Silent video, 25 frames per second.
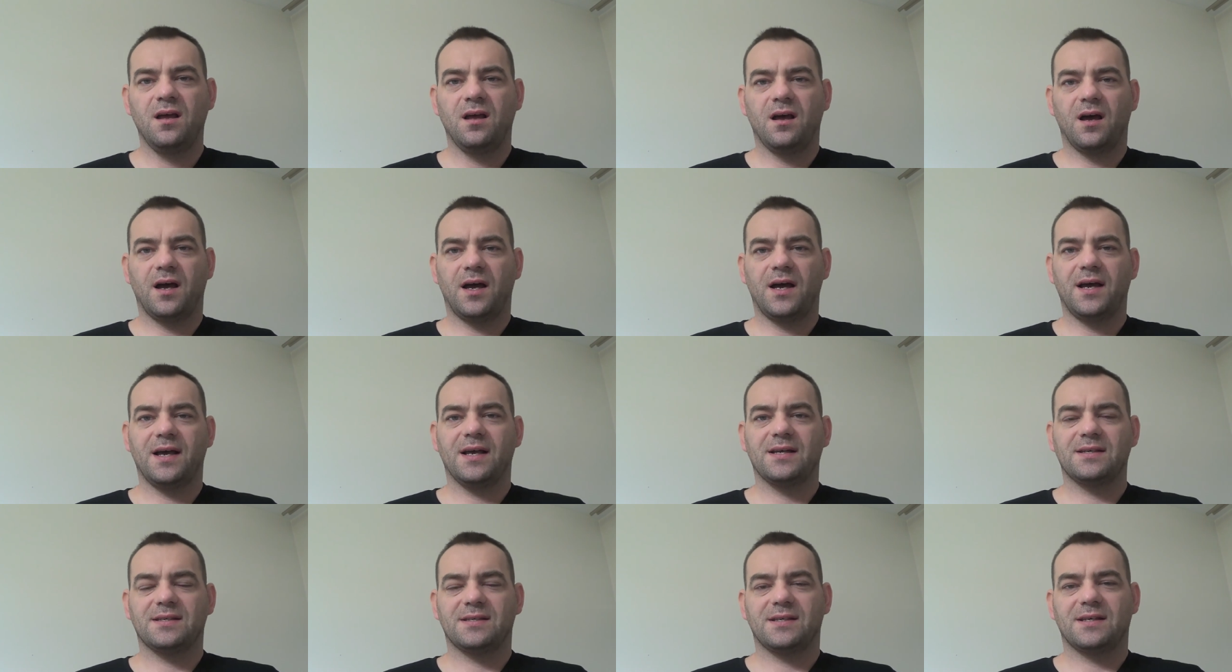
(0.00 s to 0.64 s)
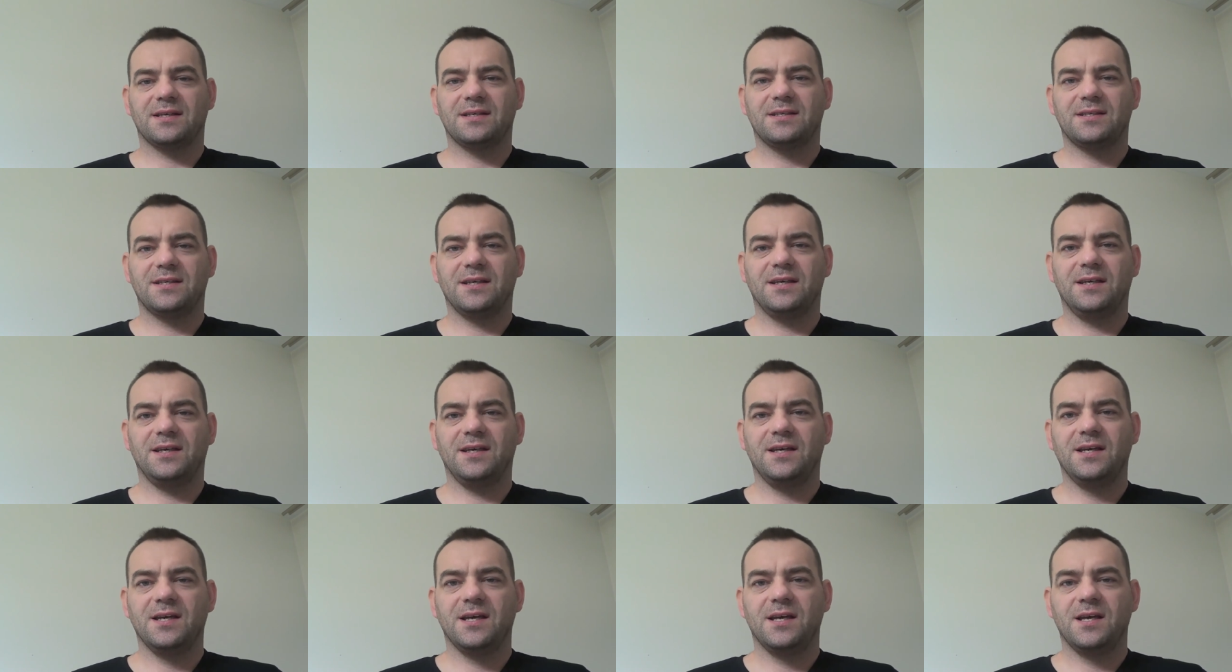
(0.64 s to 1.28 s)
As I
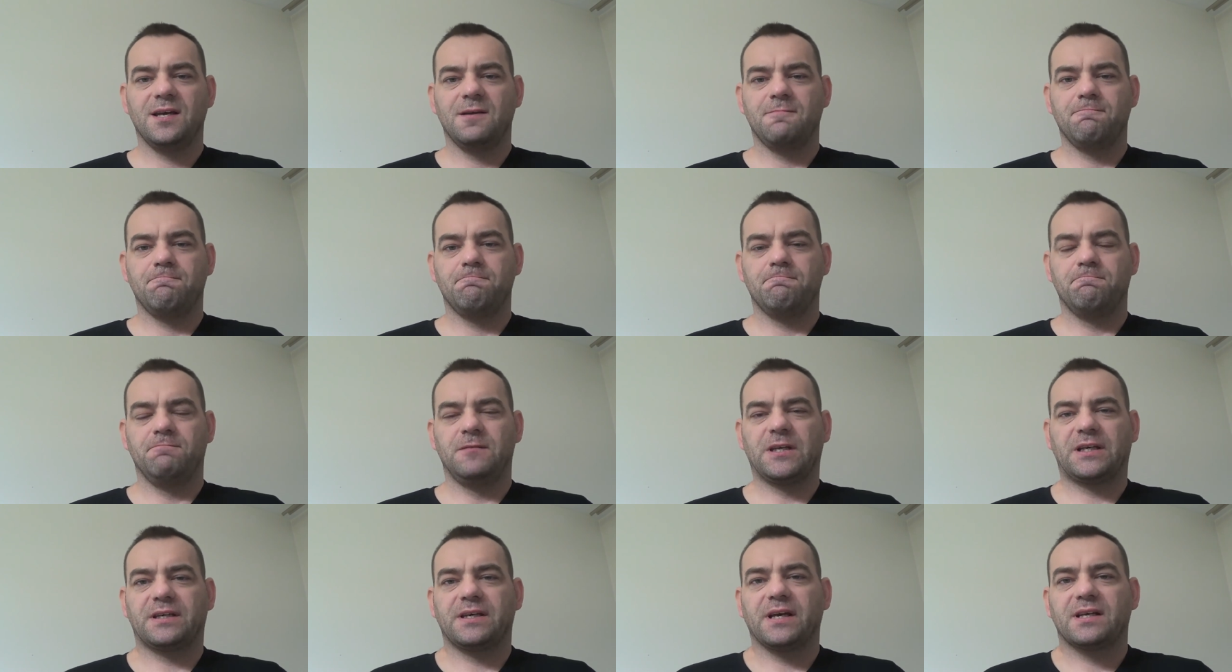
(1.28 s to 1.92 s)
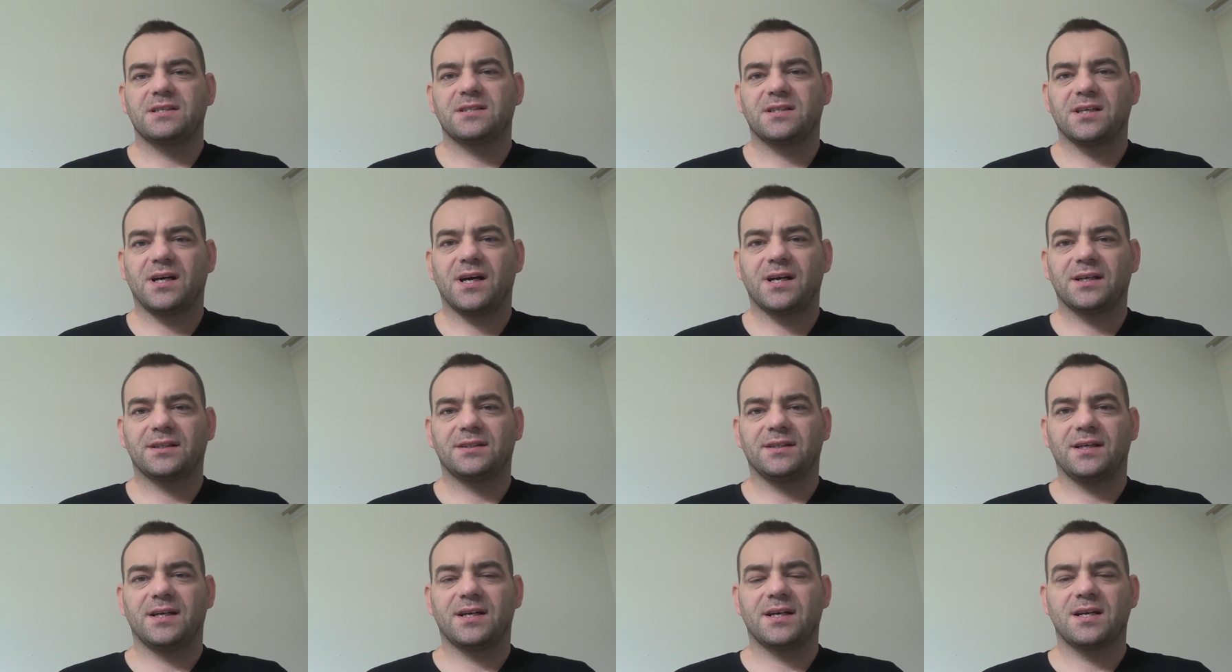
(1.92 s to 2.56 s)
see the
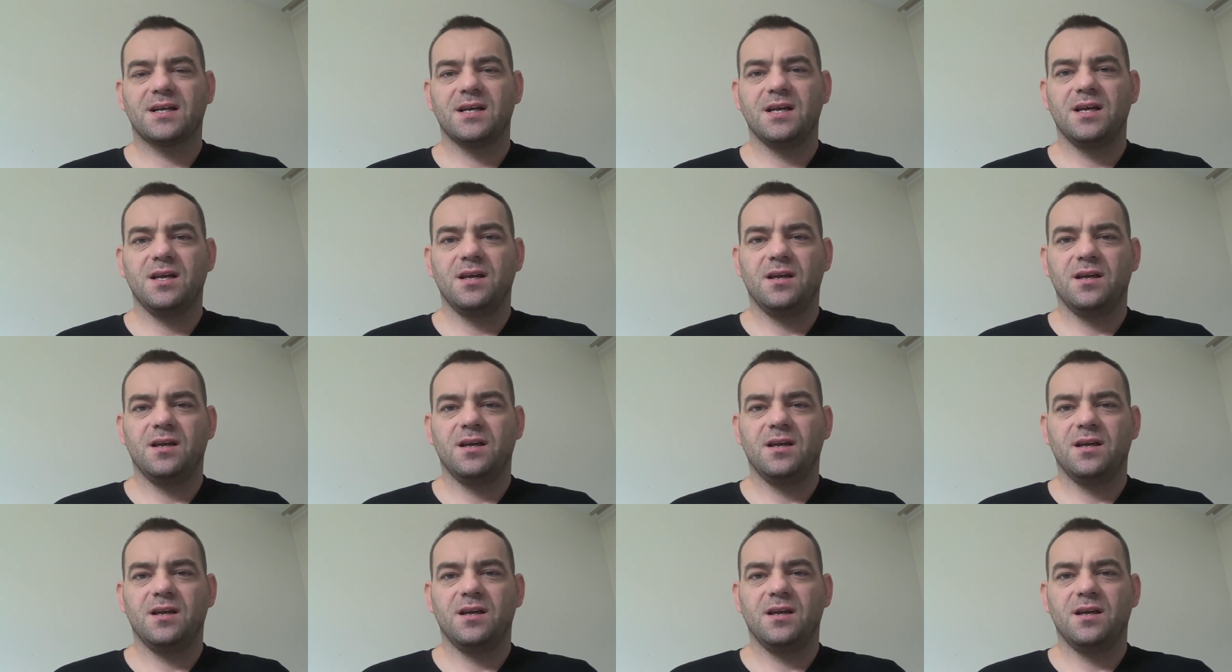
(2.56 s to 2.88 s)
Kickstarter,